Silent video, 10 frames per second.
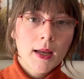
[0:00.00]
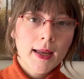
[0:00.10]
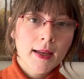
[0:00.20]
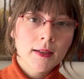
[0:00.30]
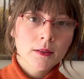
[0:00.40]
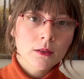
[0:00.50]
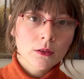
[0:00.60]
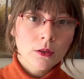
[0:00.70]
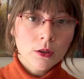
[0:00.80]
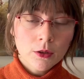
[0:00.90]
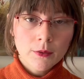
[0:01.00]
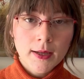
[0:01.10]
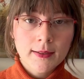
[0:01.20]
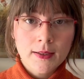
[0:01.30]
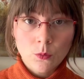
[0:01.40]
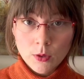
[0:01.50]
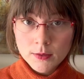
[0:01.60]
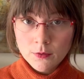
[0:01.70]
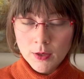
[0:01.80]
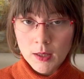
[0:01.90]
and look around at what's
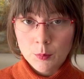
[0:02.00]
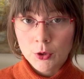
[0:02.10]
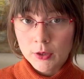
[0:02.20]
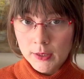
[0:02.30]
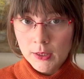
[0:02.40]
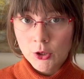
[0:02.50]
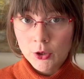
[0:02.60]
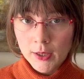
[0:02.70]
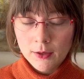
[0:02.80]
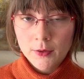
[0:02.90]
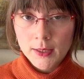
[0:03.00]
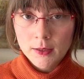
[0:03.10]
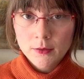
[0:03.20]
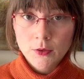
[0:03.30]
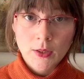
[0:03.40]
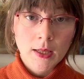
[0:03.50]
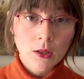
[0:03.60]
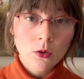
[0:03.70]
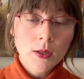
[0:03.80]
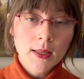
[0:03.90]
available in your area so that
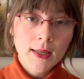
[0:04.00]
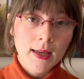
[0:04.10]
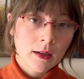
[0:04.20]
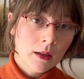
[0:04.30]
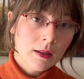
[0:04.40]
you can get